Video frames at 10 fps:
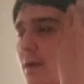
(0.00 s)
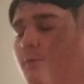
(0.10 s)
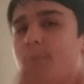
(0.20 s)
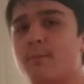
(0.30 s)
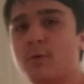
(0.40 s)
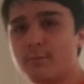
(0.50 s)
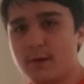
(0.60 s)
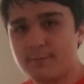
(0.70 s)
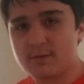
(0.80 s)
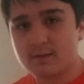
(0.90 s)
I want more
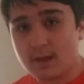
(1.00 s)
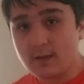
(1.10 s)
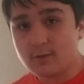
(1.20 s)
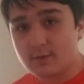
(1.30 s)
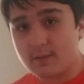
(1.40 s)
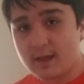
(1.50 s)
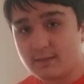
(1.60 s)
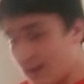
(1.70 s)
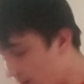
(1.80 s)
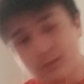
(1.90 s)
representation like
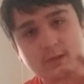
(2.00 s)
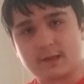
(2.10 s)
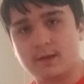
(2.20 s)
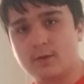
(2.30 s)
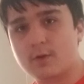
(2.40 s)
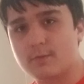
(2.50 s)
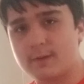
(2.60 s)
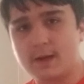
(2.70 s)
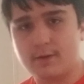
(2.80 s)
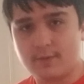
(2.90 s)
that. I look like a nerd when I do